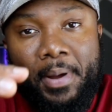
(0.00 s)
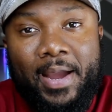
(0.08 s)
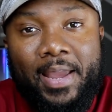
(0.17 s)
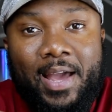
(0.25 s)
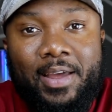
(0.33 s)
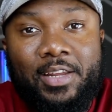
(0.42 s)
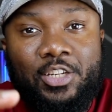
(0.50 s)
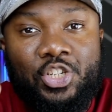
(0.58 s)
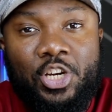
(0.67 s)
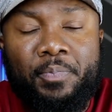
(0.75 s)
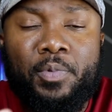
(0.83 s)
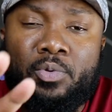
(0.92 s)
Bionic
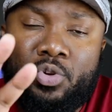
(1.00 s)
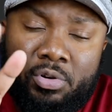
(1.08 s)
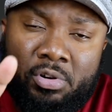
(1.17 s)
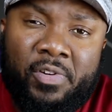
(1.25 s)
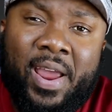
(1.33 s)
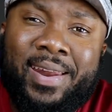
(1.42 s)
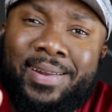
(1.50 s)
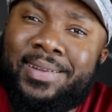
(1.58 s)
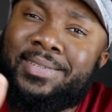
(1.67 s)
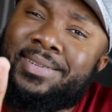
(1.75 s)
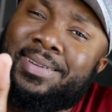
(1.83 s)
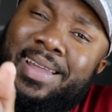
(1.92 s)
chip. You know, granted,
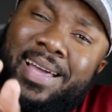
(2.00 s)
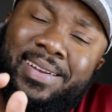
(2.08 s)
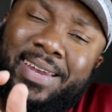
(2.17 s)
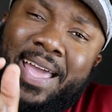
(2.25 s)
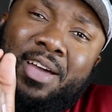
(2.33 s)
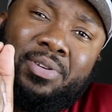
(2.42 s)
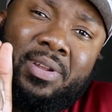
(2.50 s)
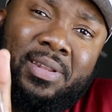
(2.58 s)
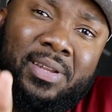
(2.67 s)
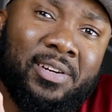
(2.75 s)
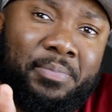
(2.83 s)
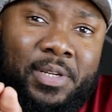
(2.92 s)
it's clocked down a
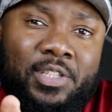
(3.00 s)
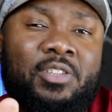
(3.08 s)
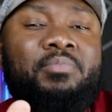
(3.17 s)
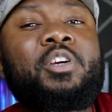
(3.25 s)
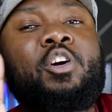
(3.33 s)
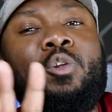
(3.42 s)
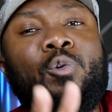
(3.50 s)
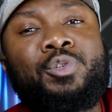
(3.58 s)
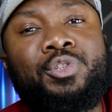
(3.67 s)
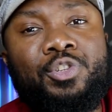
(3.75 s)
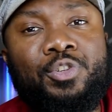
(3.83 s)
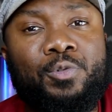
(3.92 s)
little bit to be
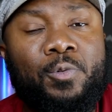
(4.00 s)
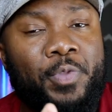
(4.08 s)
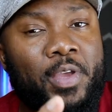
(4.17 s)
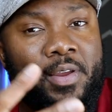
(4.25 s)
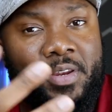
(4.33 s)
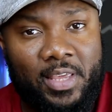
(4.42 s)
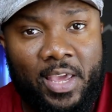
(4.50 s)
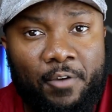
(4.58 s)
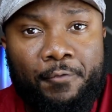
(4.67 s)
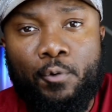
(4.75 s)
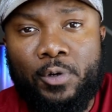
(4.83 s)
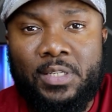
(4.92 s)
closer to the
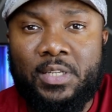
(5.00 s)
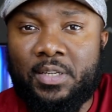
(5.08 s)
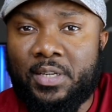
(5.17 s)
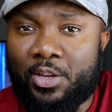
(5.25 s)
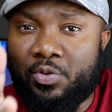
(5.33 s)
A14